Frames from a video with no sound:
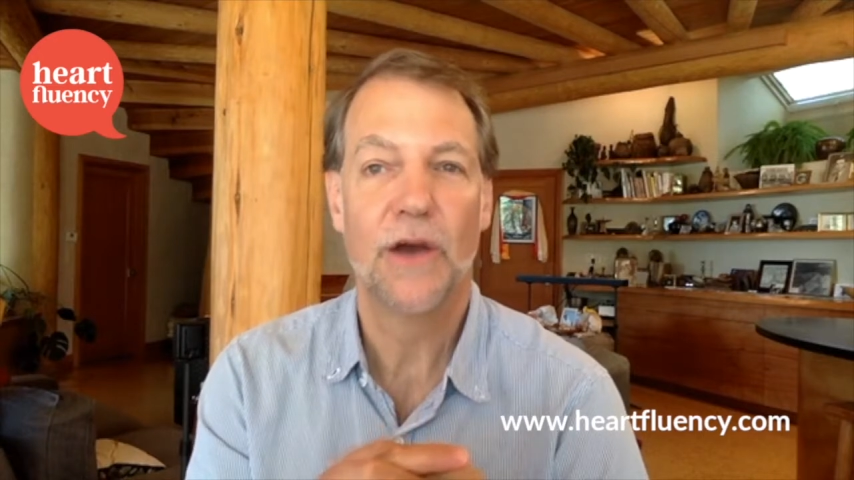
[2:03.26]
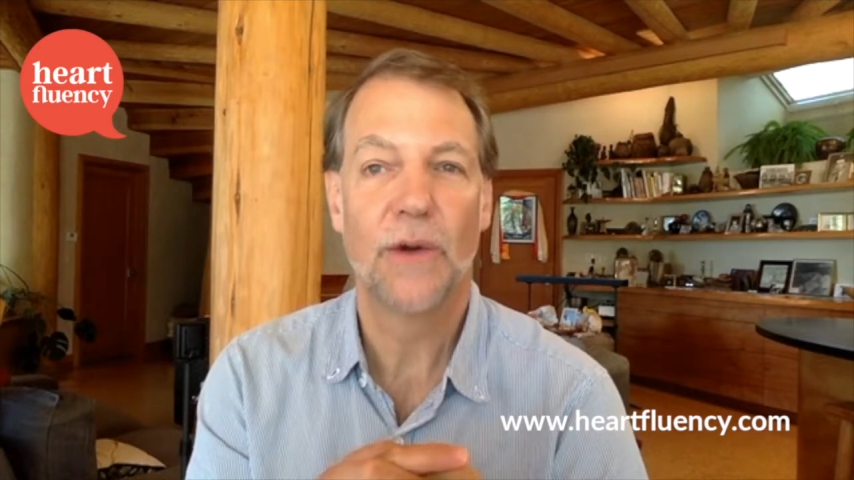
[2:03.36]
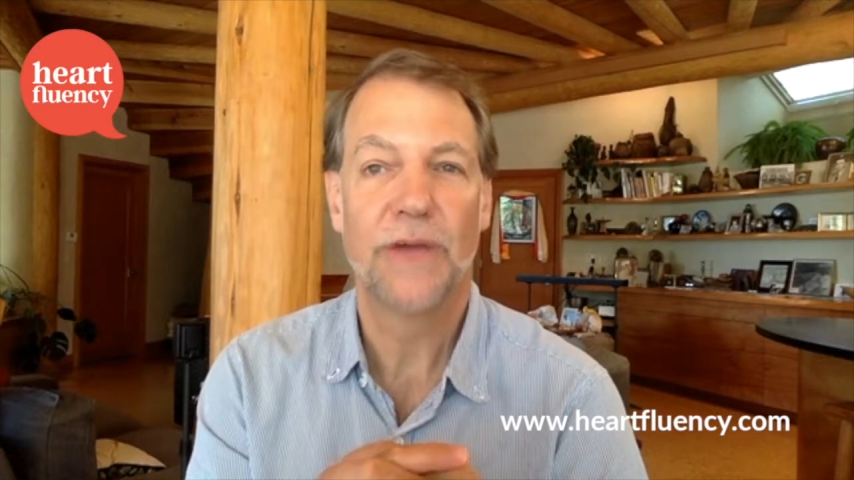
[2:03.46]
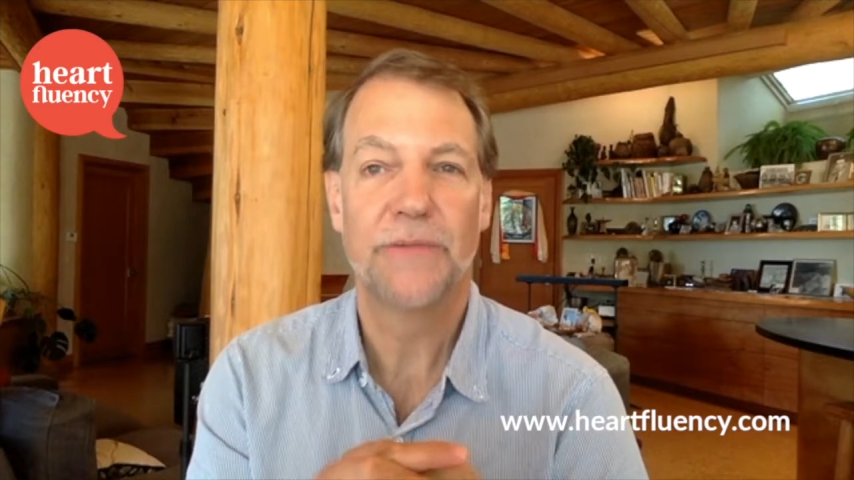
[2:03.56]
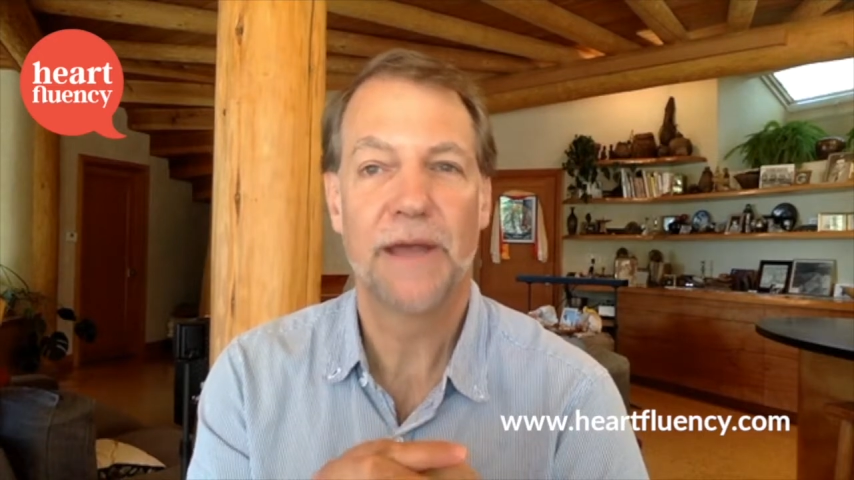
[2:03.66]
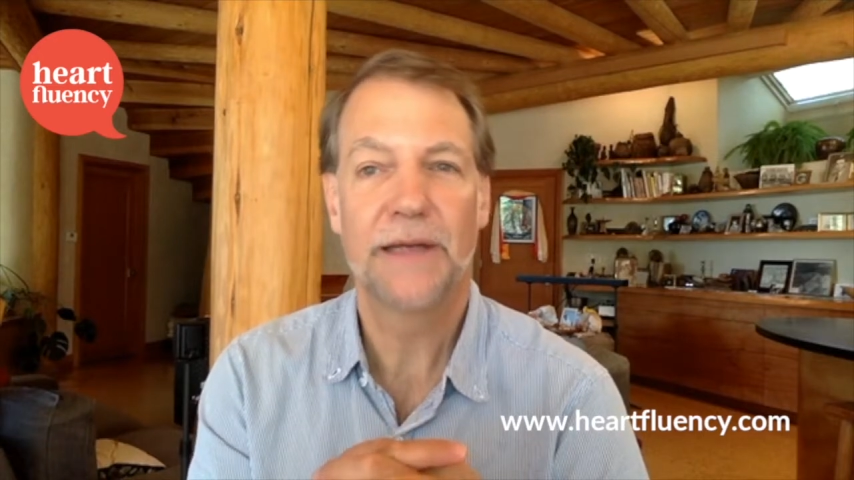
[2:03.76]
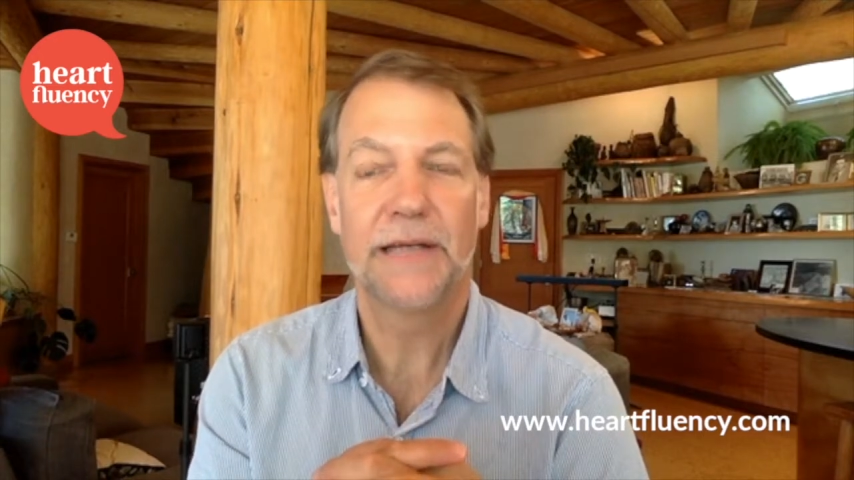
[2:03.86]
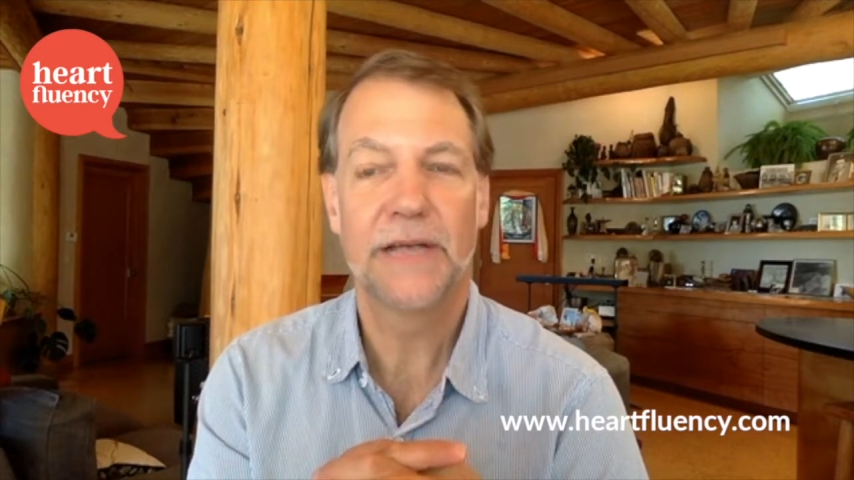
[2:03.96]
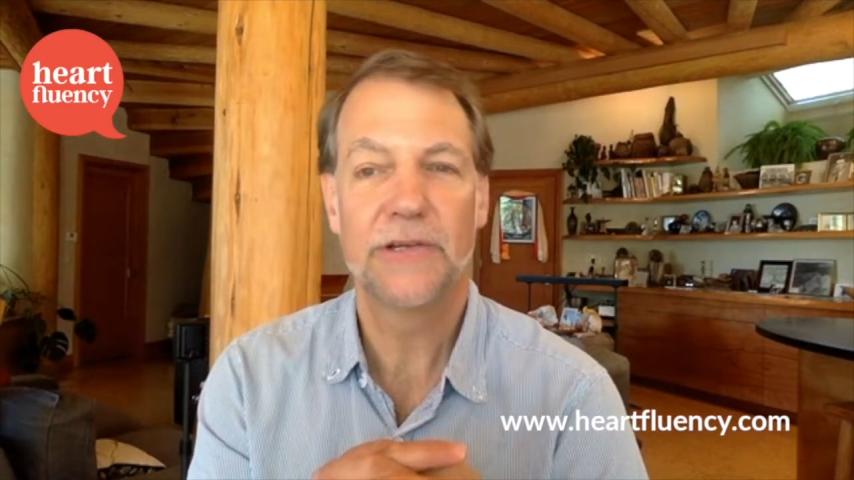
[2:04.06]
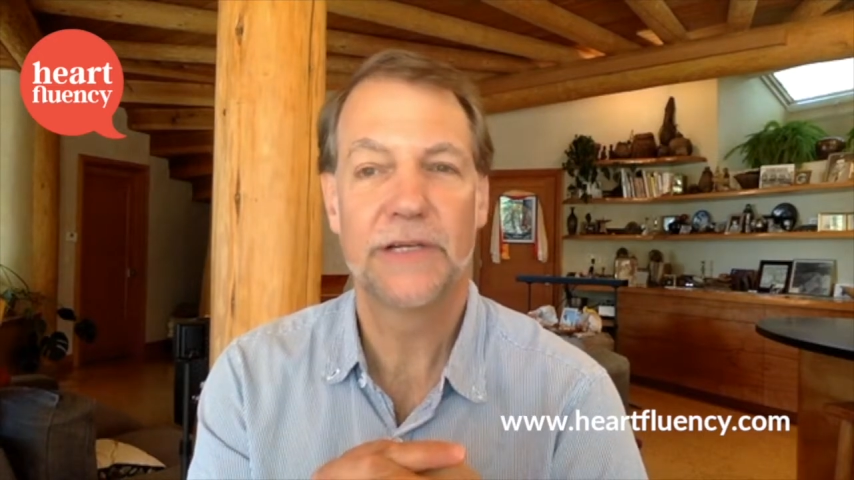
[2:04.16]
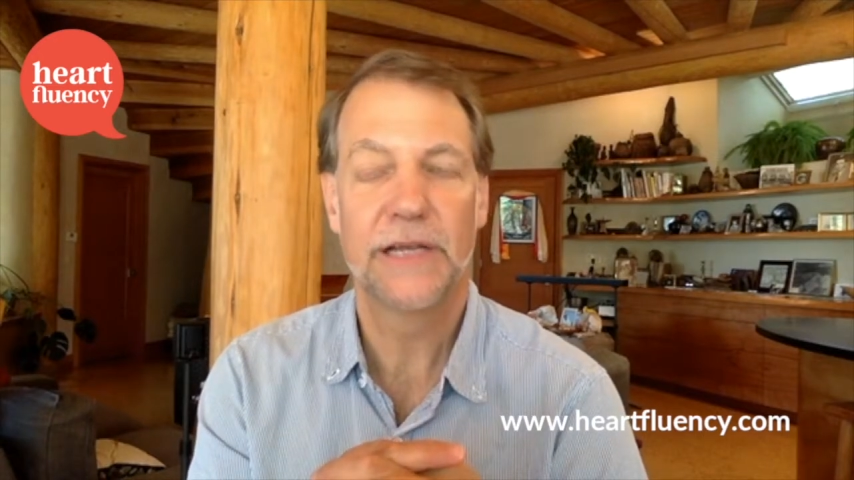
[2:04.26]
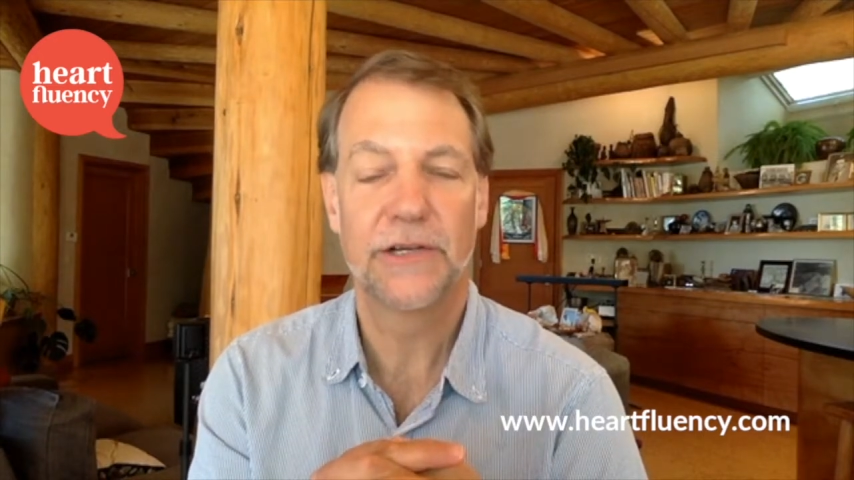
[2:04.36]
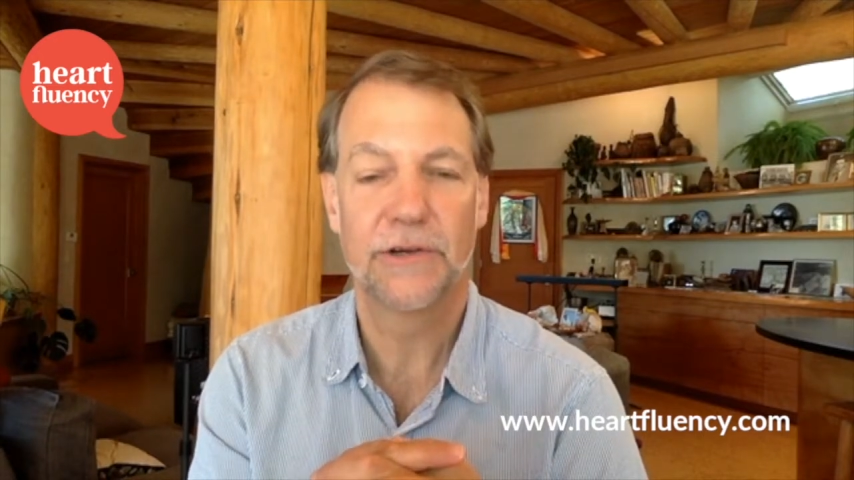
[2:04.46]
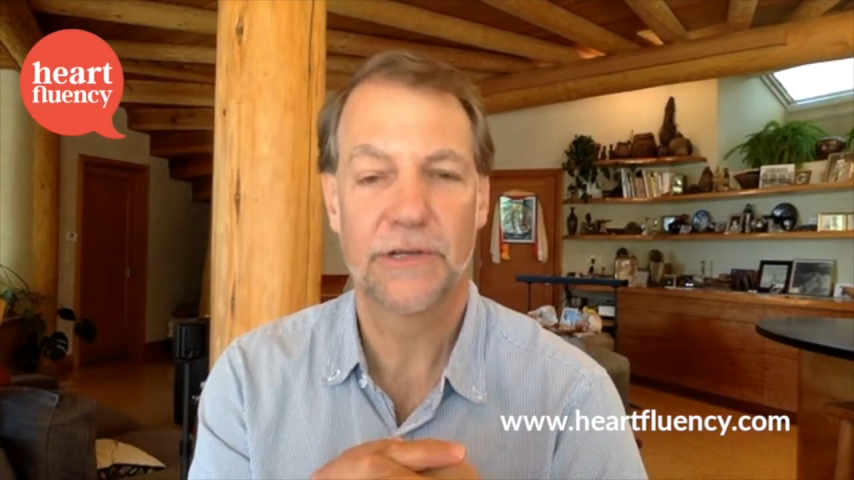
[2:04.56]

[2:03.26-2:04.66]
as a meditation teacher,